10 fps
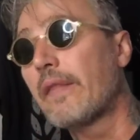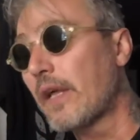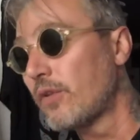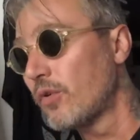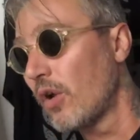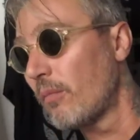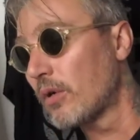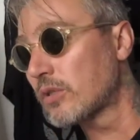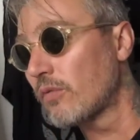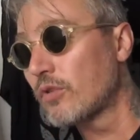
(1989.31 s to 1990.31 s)
I do know
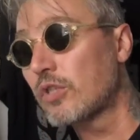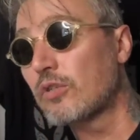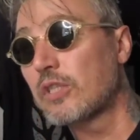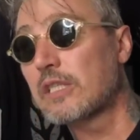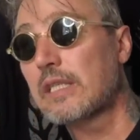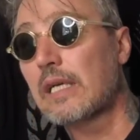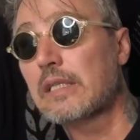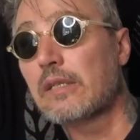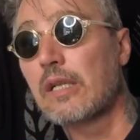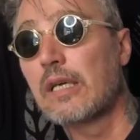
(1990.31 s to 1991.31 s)
most of you just start
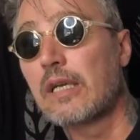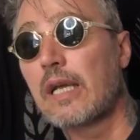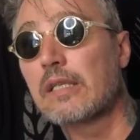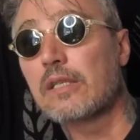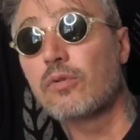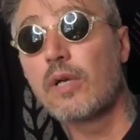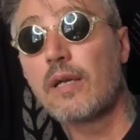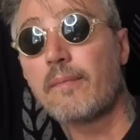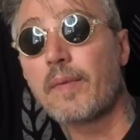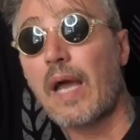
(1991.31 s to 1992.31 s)
learning and tattooing.